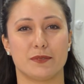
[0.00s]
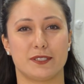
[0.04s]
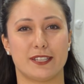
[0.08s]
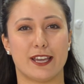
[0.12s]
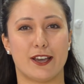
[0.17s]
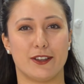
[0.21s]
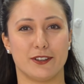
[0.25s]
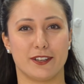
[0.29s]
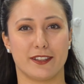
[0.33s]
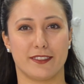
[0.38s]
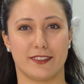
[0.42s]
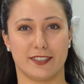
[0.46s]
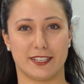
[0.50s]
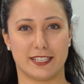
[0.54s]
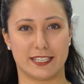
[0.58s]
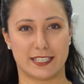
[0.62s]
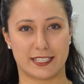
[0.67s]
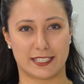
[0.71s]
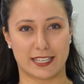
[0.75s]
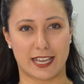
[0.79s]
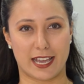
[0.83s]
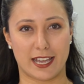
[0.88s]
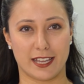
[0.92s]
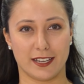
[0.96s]
down to the
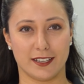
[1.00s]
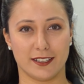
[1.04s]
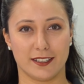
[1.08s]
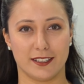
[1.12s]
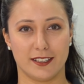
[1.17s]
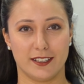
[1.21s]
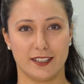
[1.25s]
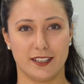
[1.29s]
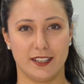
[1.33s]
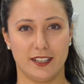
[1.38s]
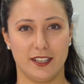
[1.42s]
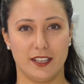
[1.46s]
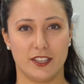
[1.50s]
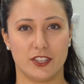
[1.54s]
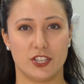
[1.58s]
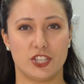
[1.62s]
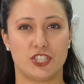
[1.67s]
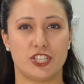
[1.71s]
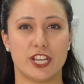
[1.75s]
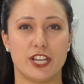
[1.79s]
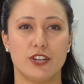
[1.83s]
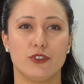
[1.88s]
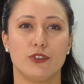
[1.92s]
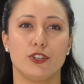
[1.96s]
design. The
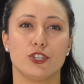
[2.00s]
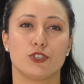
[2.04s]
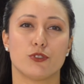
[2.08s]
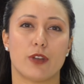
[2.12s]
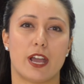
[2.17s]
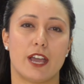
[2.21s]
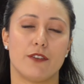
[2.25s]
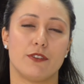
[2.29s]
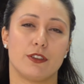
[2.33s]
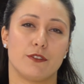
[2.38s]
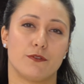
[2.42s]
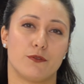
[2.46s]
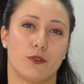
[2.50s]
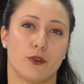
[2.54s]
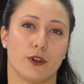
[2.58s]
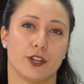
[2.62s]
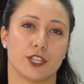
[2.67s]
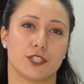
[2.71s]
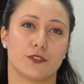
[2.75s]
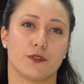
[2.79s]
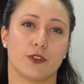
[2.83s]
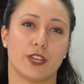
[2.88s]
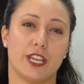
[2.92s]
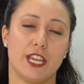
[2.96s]
general driving
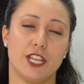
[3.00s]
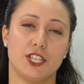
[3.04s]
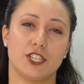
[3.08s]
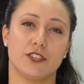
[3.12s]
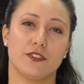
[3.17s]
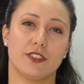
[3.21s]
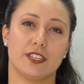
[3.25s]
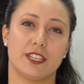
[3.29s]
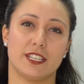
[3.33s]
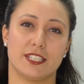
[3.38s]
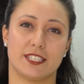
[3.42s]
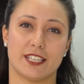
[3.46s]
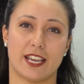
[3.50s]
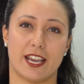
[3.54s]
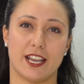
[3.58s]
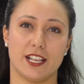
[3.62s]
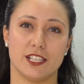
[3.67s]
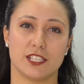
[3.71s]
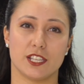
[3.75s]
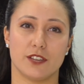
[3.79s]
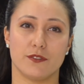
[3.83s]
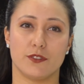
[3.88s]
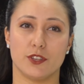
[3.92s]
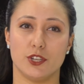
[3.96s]
force for each of the
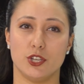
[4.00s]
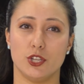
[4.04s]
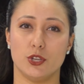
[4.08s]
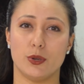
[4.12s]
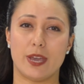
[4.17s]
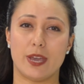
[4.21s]
designs of the new